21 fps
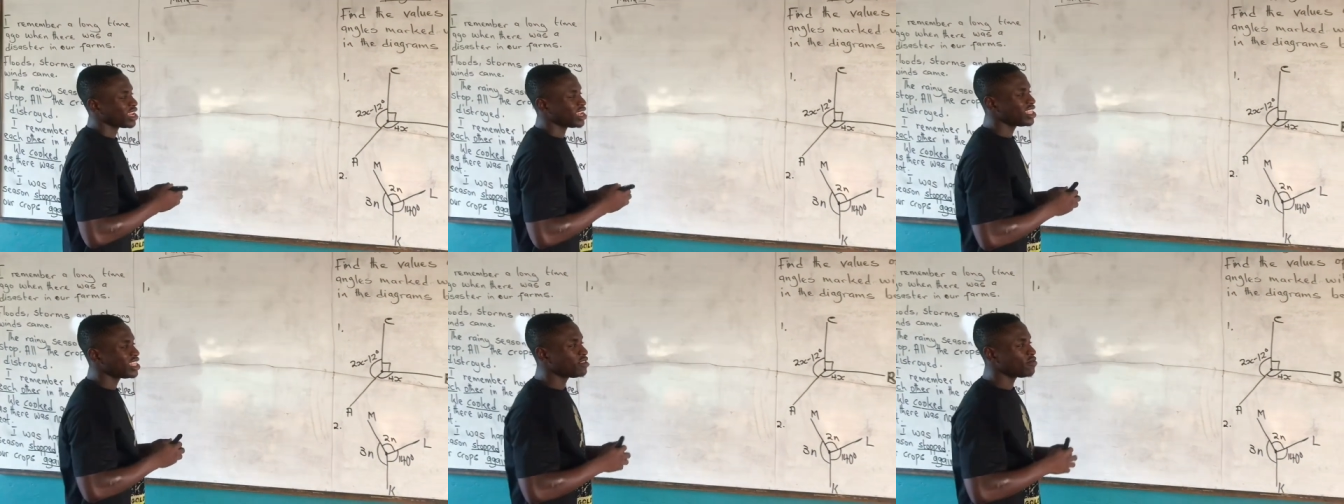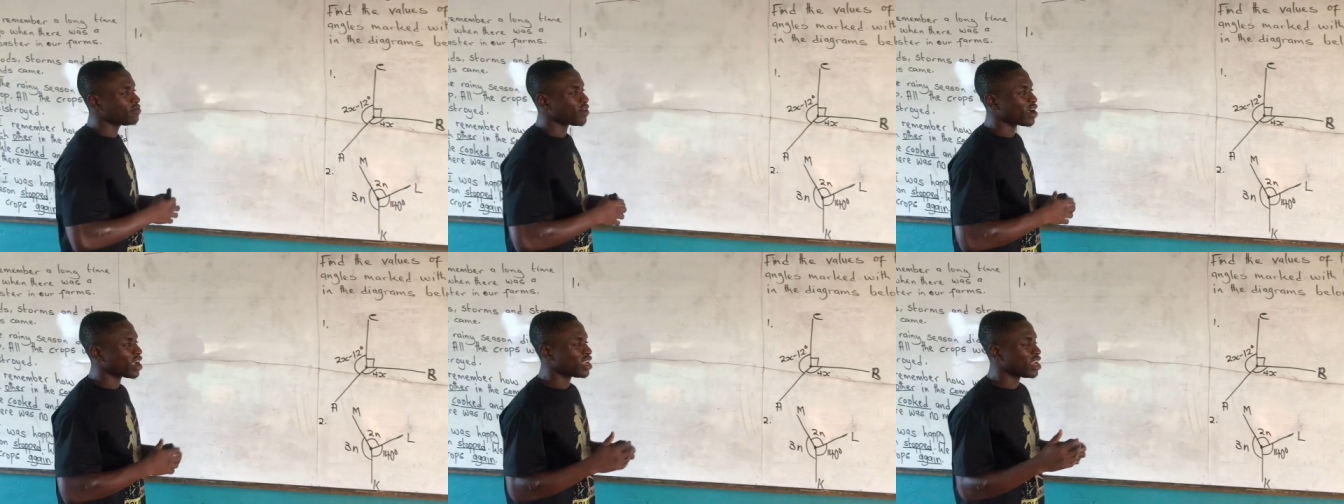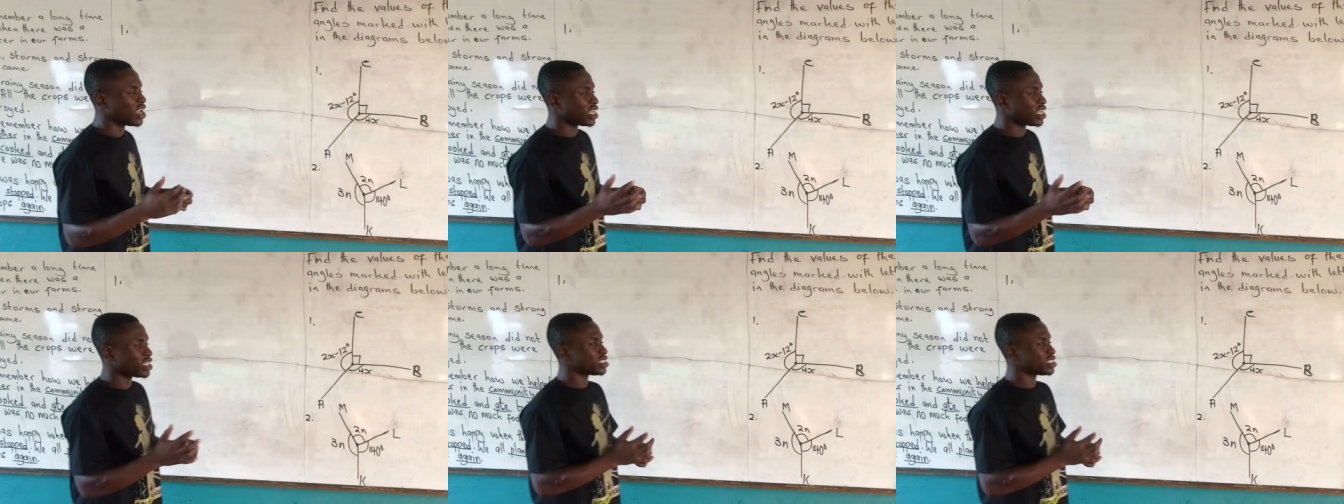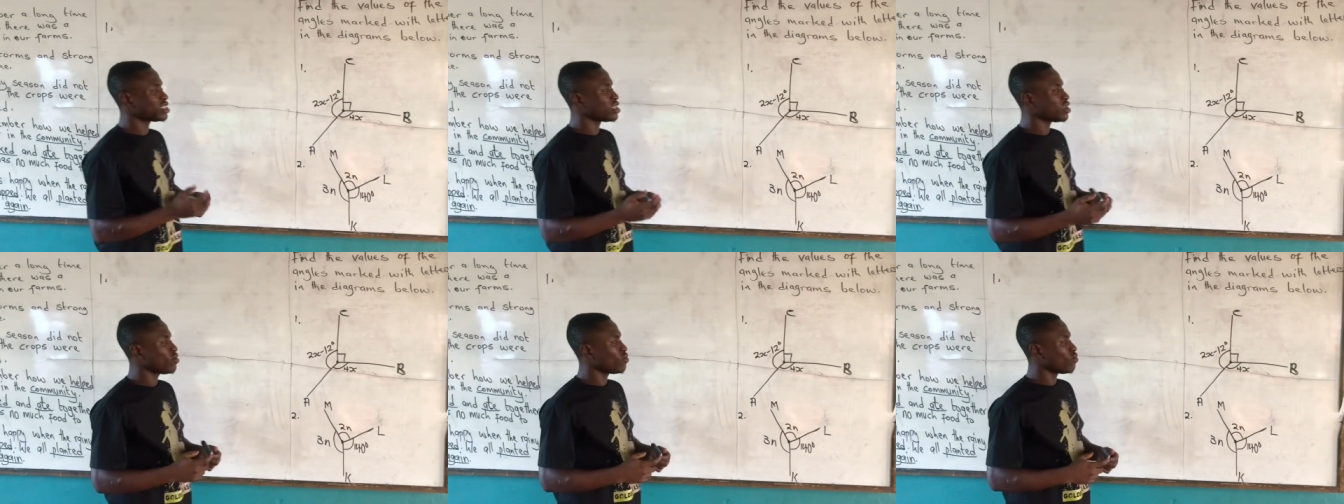identify that
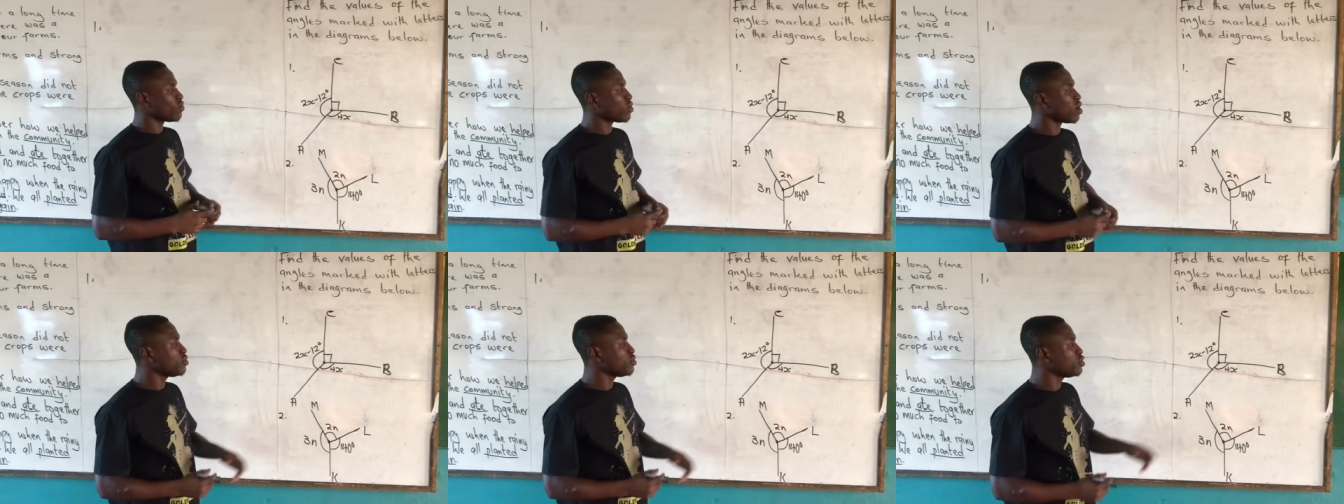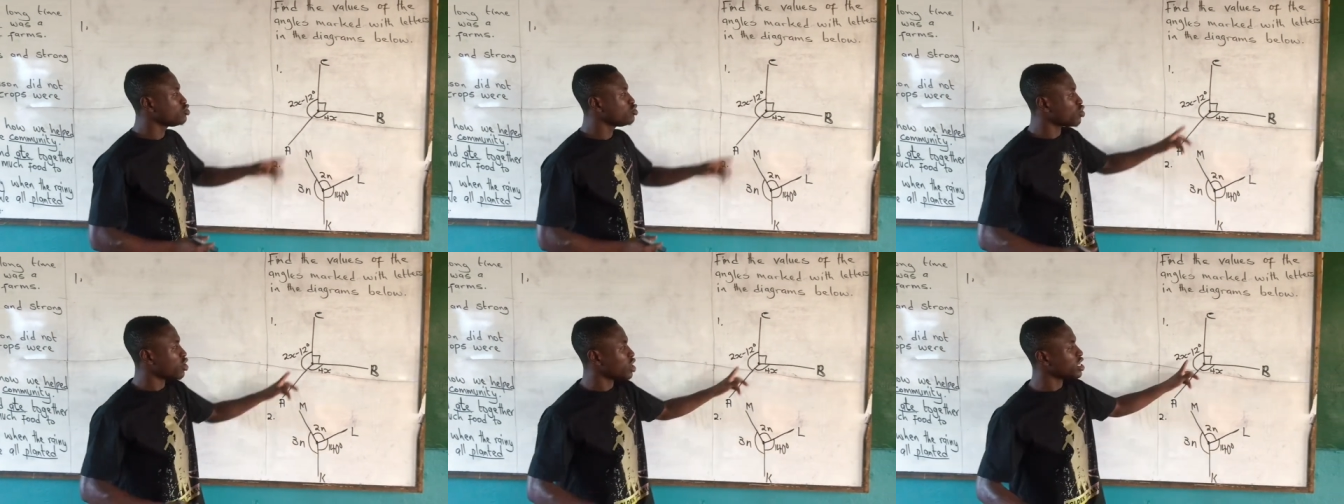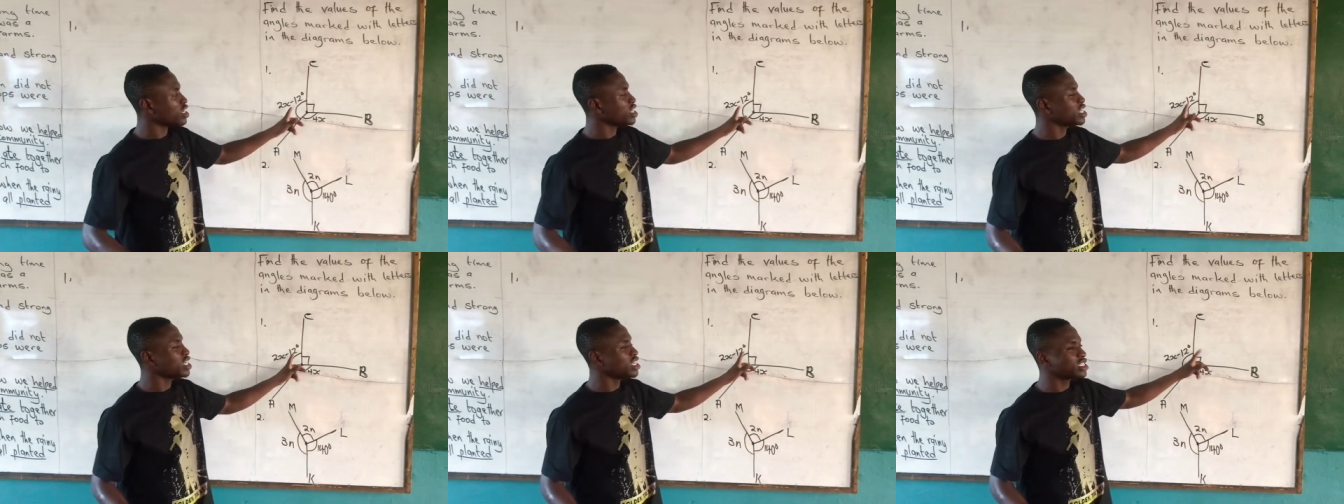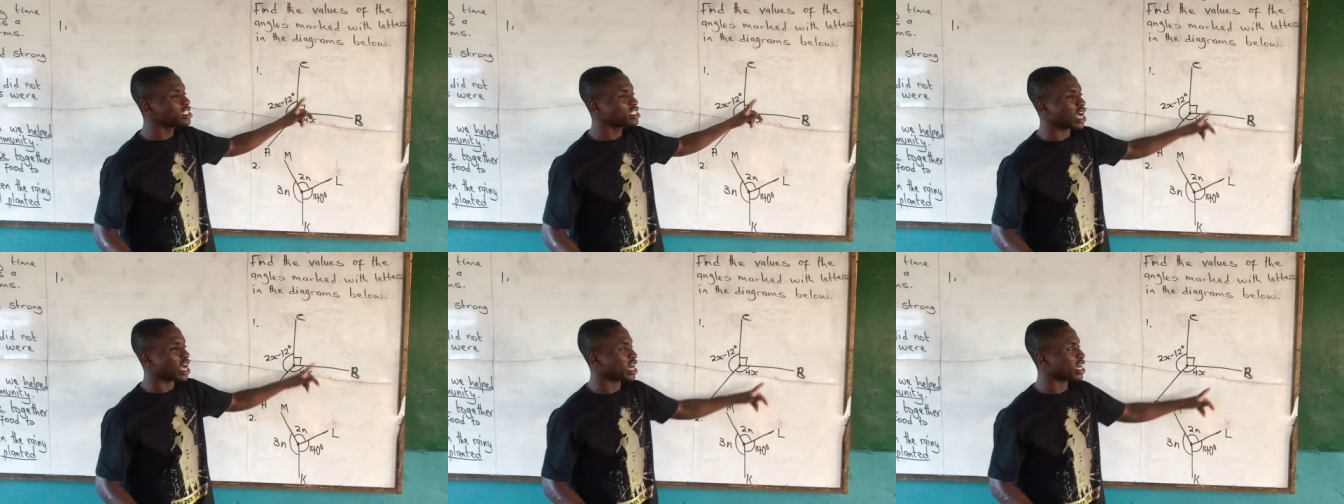when we join
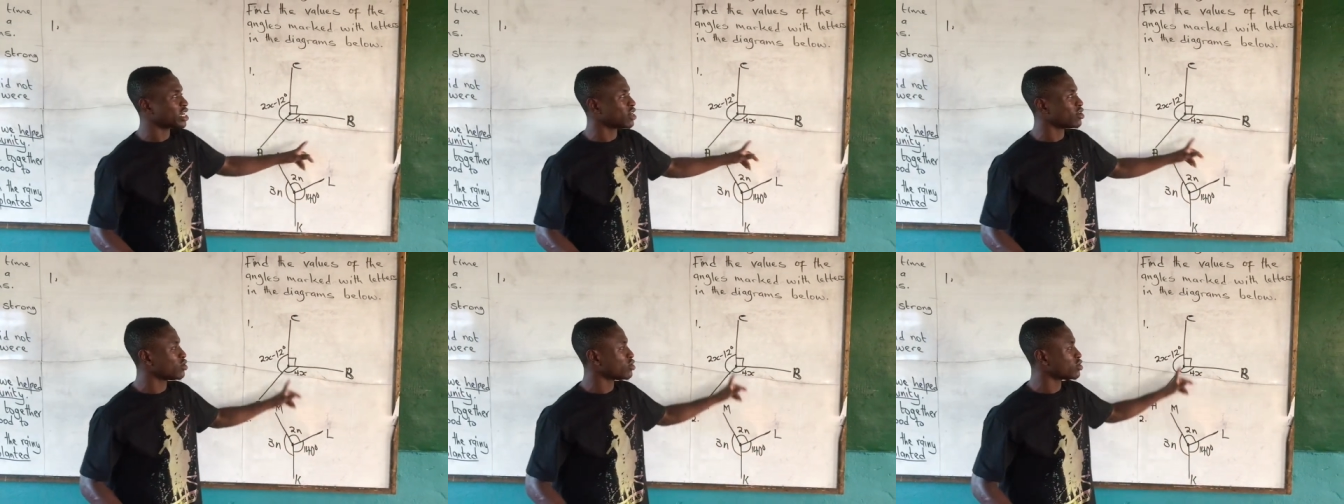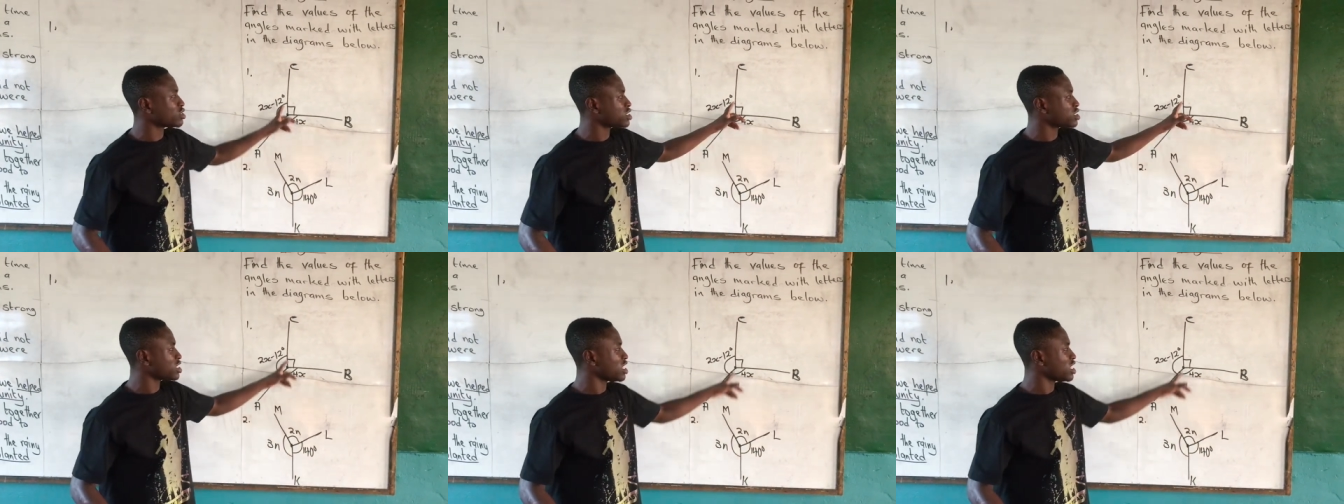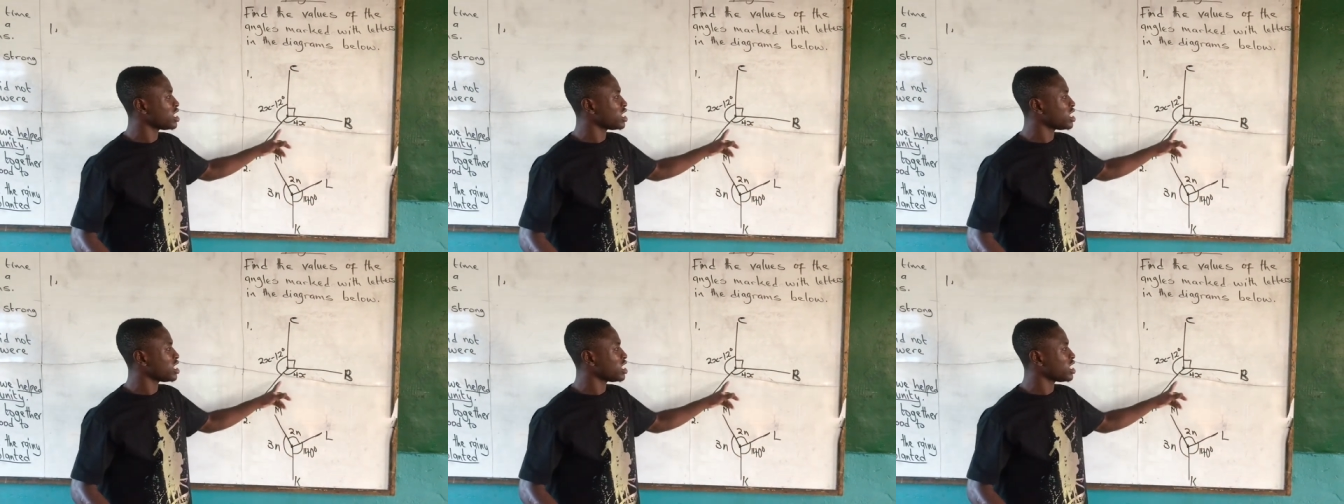these angles